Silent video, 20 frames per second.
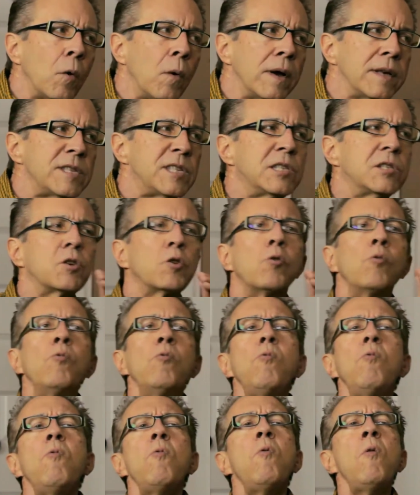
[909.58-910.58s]
voice
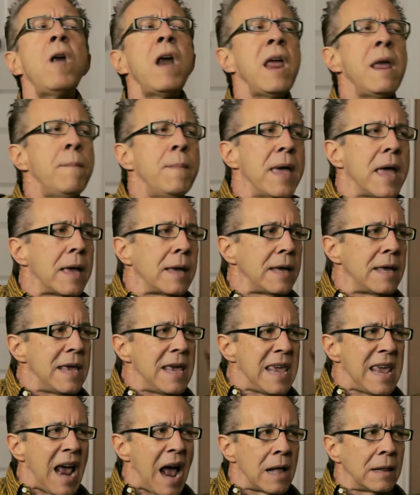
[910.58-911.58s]
screaming,
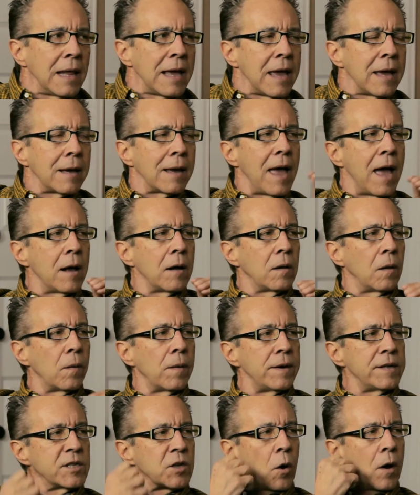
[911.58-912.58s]
yelling, and
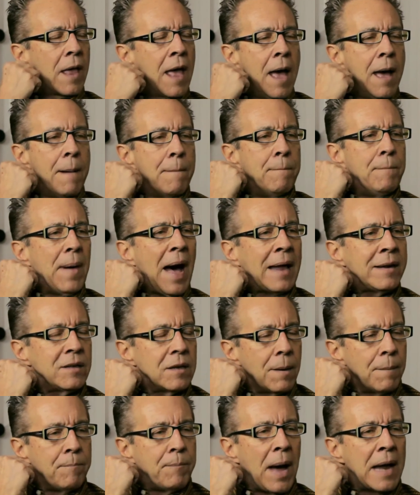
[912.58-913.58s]
Gloria's going, but
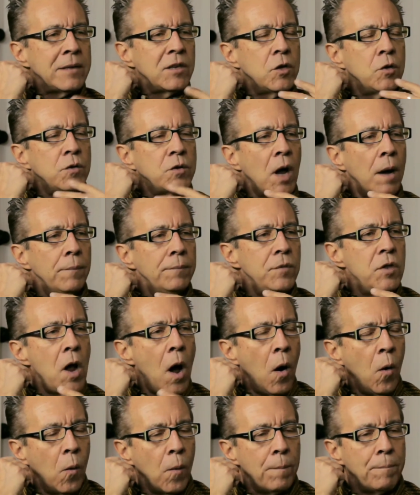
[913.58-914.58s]

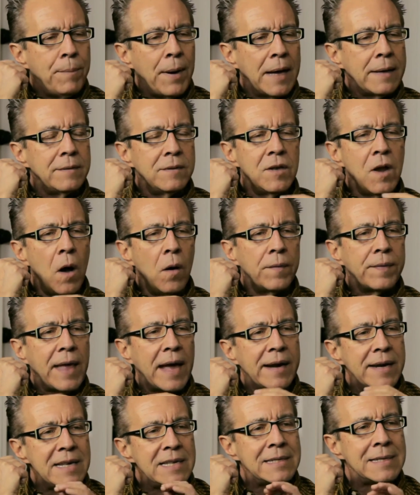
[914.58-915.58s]
no,
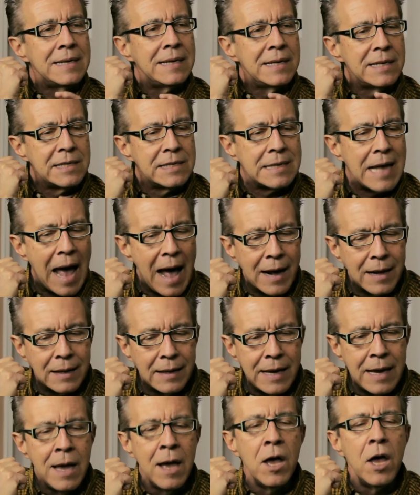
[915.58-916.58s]
that isn't
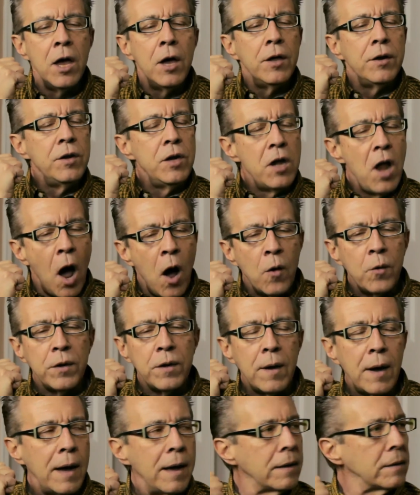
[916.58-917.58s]
exactly, no.
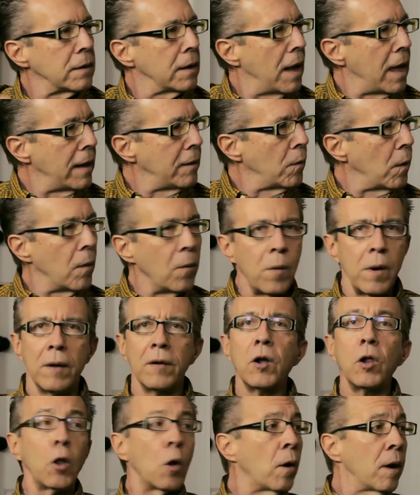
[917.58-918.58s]
And
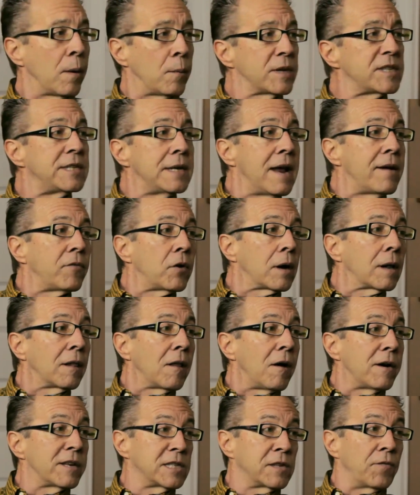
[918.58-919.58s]
Gloria was never at a
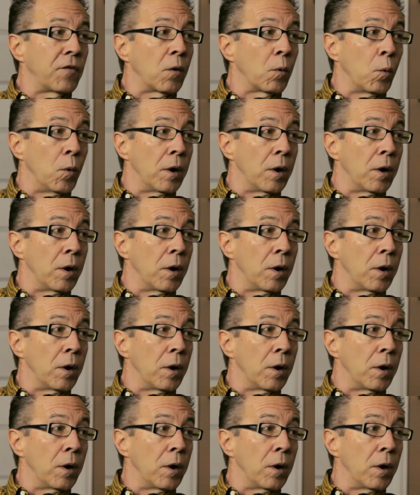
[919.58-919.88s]
loss for